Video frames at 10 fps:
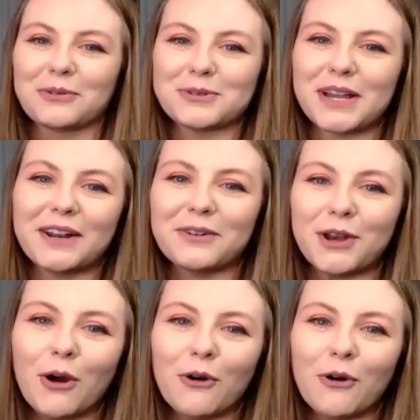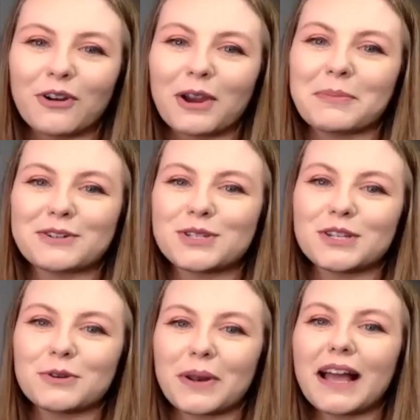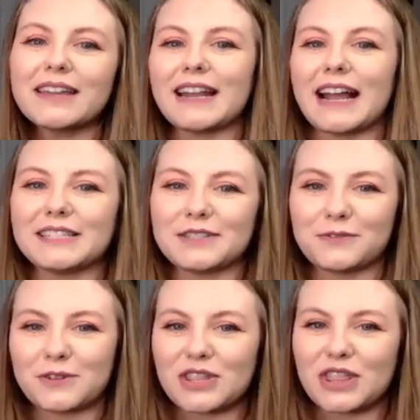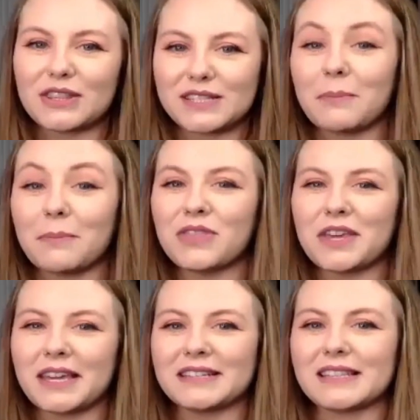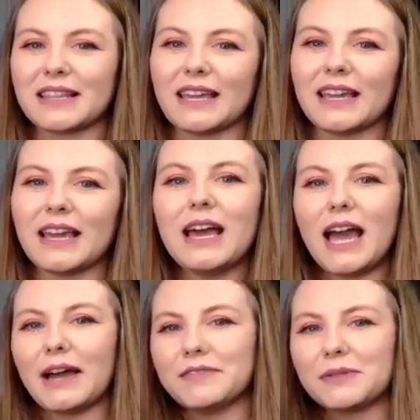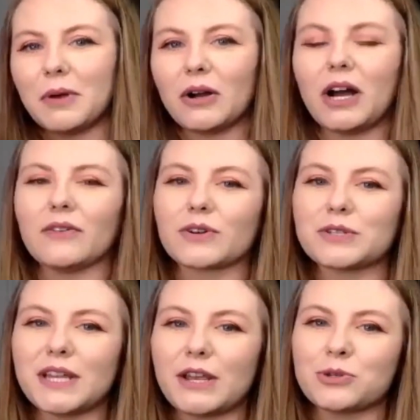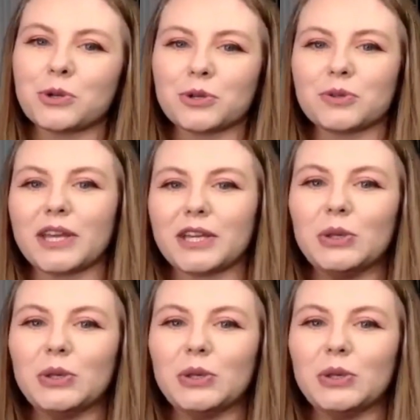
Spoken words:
So I don't know very much still, but I can ask for some things and like have small conversation or like use